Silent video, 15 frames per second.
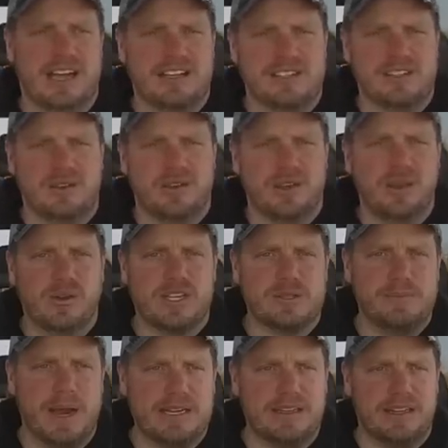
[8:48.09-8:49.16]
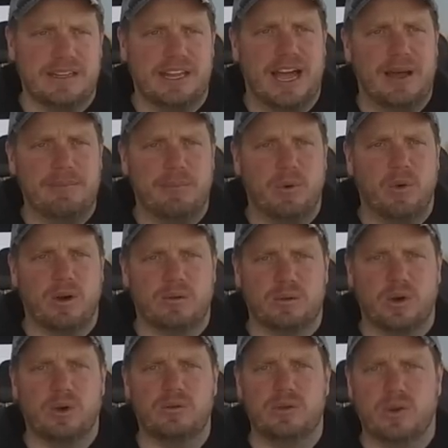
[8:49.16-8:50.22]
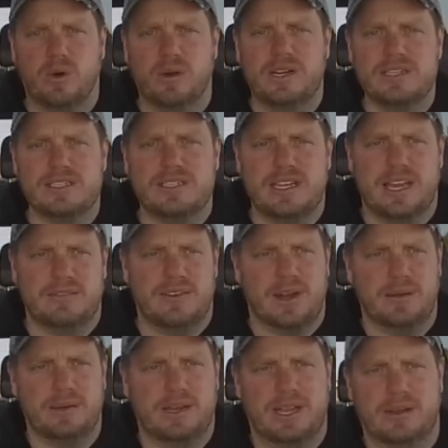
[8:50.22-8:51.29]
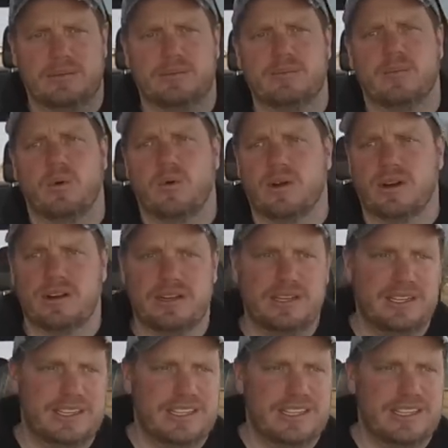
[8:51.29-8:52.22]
And so you'd expect a lot more road noise and more